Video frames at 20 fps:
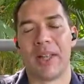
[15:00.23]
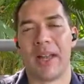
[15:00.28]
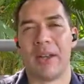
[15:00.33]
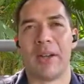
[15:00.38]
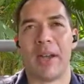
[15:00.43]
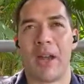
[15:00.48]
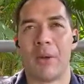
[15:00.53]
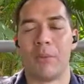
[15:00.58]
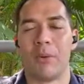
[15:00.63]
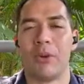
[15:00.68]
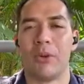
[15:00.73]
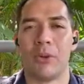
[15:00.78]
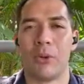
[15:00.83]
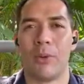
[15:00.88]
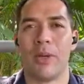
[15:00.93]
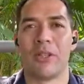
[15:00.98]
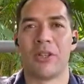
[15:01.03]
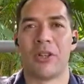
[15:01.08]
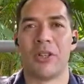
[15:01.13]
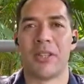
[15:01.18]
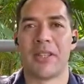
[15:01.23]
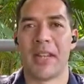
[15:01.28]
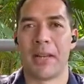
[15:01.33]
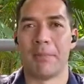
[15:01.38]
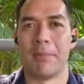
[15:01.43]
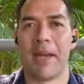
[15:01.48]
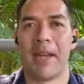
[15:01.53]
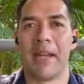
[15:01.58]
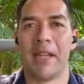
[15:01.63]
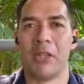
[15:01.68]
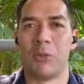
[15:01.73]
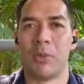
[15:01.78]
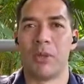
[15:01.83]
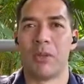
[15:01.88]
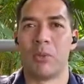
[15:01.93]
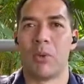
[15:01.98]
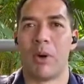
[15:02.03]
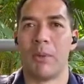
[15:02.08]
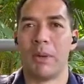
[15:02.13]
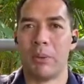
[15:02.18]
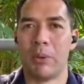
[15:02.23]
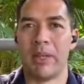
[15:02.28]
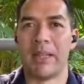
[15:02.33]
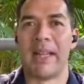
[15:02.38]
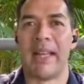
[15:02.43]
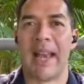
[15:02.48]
And we're always on the same page with what we want to get